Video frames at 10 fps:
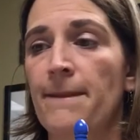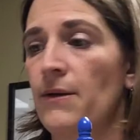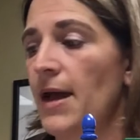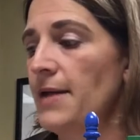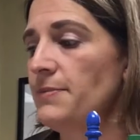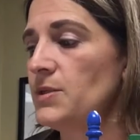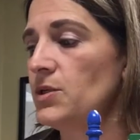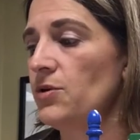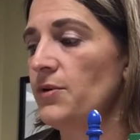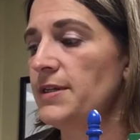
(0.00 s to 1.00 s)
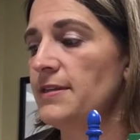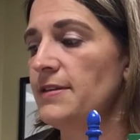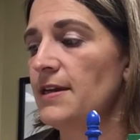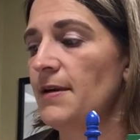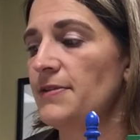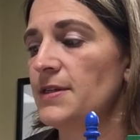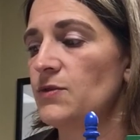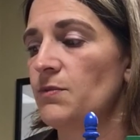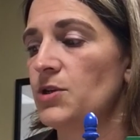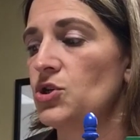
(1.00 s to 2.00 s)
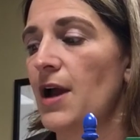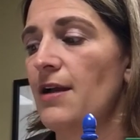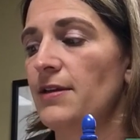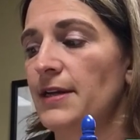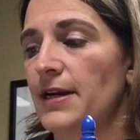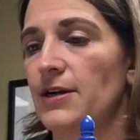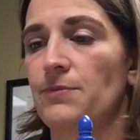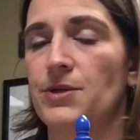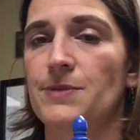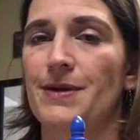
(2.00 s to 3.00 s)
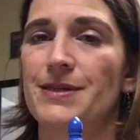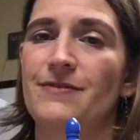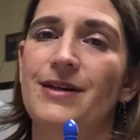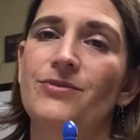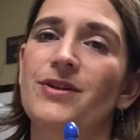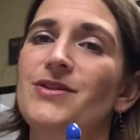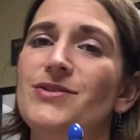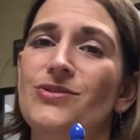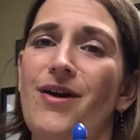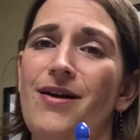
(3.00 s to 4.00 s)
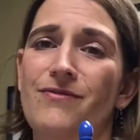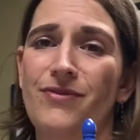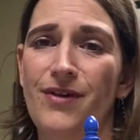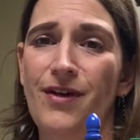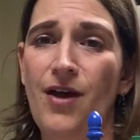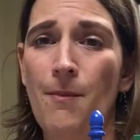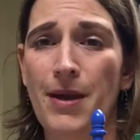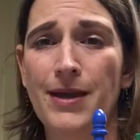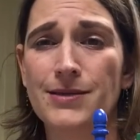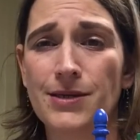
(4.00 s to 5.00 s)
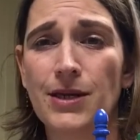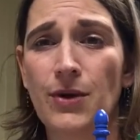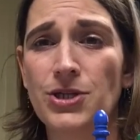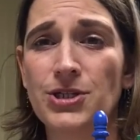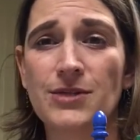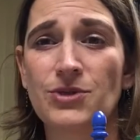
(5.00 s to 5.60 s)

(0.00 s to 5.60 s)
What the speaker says: Okay, so you're going to think about this from a trial and error perspective, and I realize you don't have my hands-on equations.